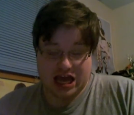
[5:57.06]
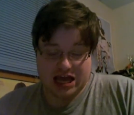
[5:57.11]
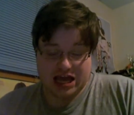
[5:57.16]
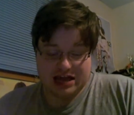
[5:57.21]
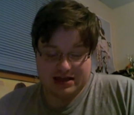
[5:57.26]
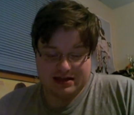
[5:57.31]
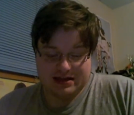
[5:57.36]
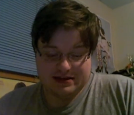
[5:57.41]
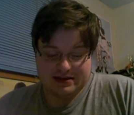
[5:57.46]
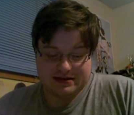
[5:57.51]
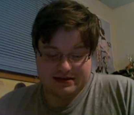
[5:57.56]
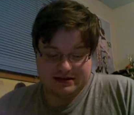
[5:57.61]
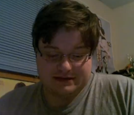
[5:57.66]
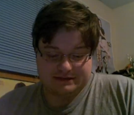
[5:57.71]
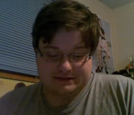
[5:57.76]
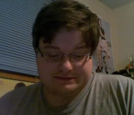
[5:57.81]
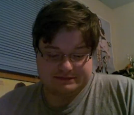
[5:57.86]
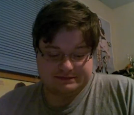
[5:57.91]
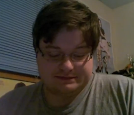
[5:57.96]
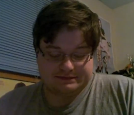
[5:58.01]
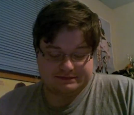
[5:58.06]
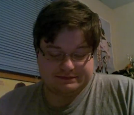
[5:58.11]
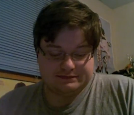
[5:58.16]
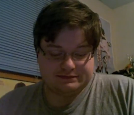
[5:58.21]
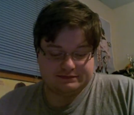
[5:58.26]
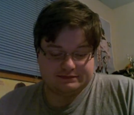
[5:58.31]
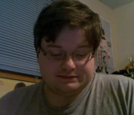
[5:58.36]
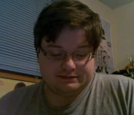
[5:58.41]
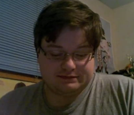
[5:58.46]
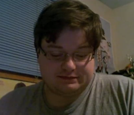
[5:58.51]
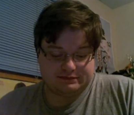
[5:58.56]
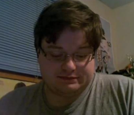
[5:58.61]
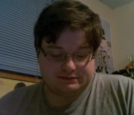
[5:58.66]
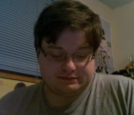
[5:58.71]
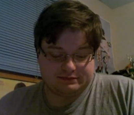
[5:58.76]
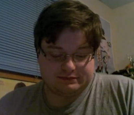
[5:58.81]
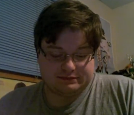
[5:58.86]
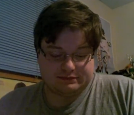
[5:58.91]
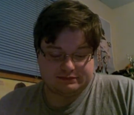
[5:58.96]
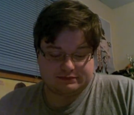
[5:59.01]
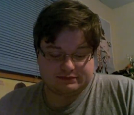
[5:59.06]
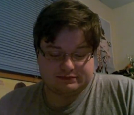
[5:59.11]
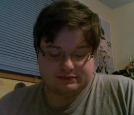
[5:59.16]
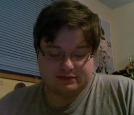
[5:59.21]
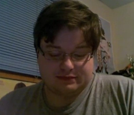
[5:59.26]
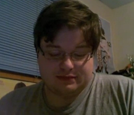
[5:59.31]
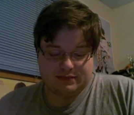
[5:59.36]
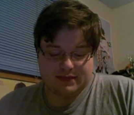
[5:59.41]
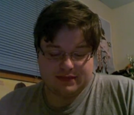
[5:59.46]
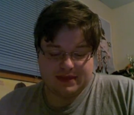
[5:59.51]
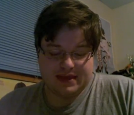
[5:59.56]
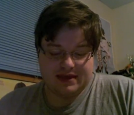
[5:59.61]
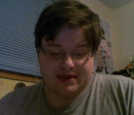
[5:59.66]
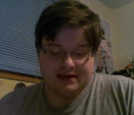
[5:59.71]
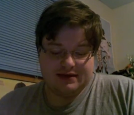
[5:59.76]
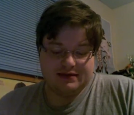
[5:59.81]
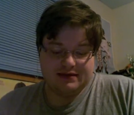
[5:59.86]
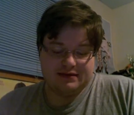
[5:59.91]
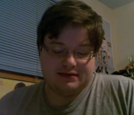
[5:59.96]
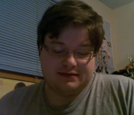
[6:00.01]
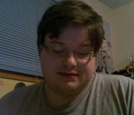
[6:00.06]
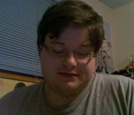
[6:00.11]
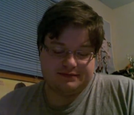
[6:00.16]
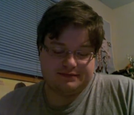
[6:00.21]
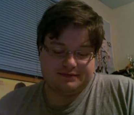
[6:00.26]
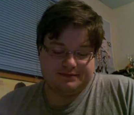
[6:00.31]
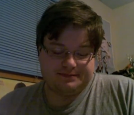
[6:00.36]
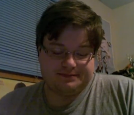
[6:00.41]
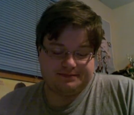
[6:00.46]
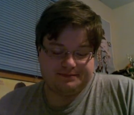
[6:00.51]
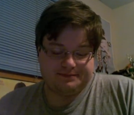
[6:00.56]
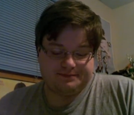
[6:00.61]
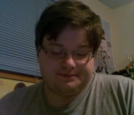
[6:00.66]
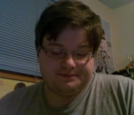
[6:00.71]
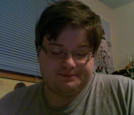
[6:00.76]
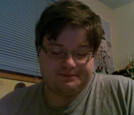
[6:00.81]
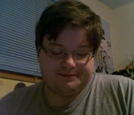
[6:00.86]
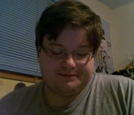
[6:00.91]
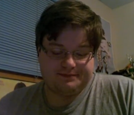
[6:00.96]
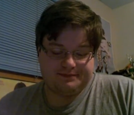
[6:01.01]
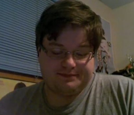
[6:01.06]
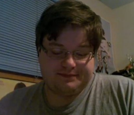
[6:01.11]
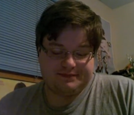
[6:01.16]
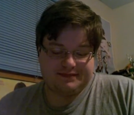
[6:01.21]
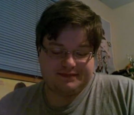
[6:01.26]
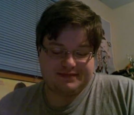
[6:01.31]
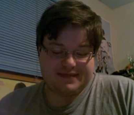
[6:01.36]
[no speech]